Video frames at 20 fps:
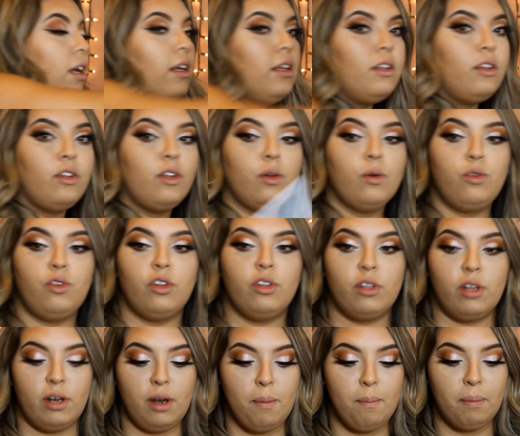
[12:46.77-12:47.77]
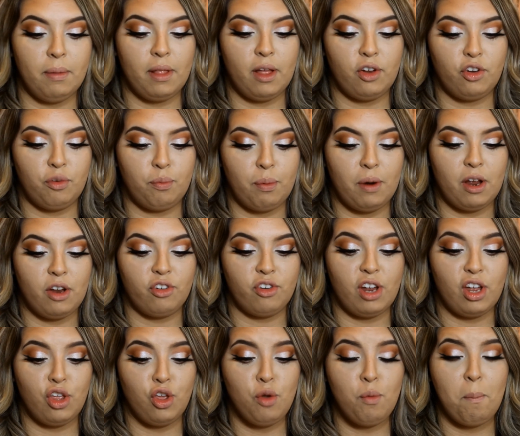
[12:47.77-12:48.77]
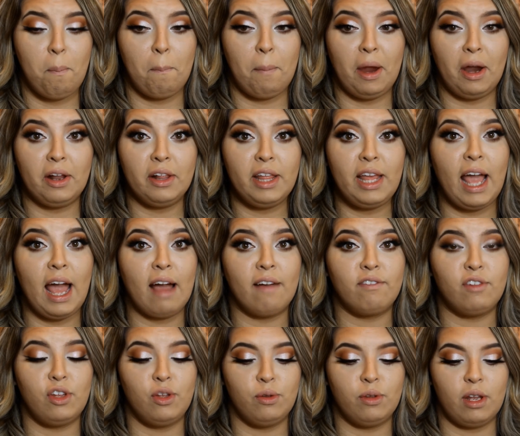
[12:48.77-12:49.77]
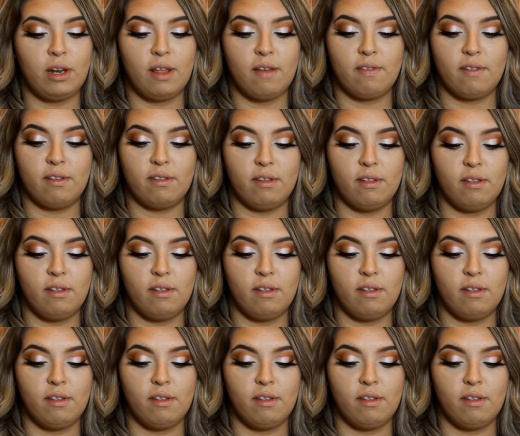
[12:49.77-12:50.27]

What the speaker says: So just on a blush brush, and you barely have to use any of this.